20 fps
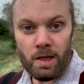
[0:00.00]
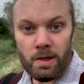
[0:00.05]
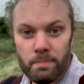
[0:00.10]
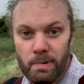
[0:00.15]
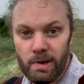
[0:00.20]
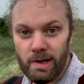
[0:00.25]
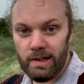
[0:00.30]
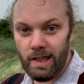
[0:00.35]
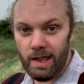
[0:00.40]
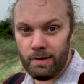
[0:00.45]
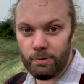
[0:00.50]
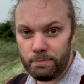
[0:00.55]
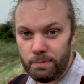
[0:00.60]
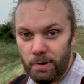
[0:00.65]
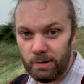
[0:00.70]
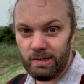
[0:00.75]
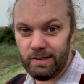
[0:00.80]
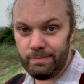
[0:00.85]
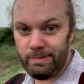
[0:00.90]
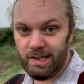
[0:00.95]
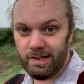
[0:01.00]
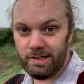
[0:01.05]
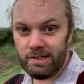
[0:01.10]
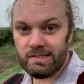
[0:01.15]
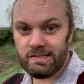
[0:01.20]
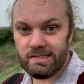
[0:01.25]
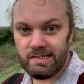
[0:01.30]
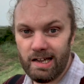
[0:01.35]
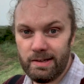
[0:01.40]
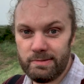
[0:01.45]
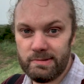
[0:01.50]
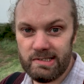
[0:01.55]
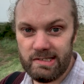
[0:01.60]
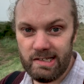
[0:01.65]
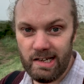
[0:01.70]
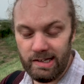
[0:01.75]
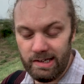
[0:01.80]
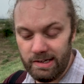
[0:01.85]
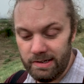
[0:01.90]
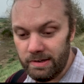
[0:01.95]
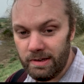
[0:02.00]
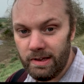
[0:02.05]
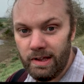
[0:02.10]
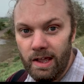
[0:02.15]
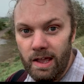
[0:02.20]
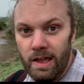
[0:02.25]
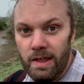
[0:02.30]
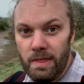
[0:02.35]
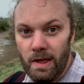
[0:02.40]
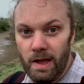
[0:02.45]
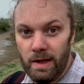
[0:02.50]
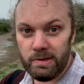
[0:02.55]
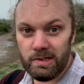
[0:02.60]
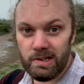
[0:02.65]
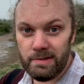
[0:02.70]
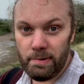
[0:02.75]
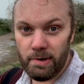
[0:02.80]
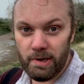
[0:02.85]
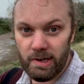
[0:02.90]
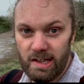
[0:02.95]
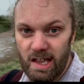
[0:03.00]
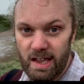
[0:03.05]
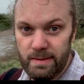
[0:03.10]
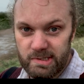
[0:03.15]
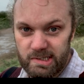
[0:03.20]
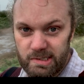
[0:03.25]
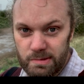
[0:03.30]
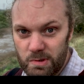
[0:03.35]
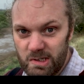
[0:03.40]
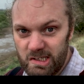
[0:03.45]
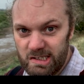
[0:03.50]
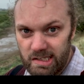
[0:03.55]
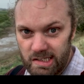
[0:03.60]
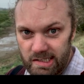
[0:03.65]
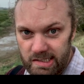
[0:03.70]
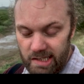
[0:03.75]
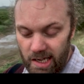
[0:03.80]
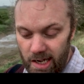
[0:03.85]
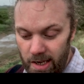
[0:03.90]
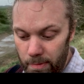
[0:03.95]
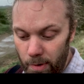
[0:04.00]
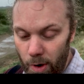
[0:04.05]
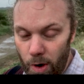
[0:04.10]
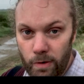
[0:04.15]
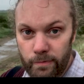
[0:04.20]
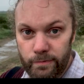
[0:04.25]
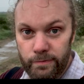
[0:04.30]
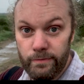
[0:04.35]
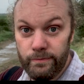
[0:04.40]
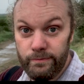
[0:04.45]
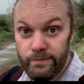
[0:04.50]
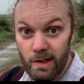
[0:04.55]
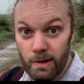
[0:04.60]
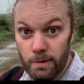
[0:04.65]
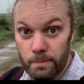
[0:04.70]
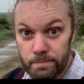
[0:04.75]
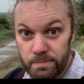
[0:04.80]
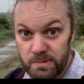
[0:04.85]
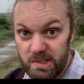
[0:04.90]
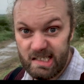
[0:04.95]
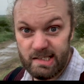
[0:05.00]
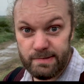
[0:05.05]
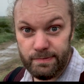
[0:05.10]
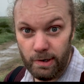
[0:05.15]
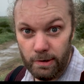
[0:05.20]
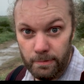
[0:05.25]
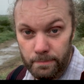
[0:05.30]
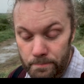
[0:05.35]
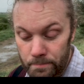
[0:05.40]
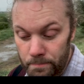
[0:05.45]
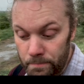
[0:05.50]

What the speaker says: but it would probably be a good time to tell you that I'm going to put an Amazon wish list up of film, just film.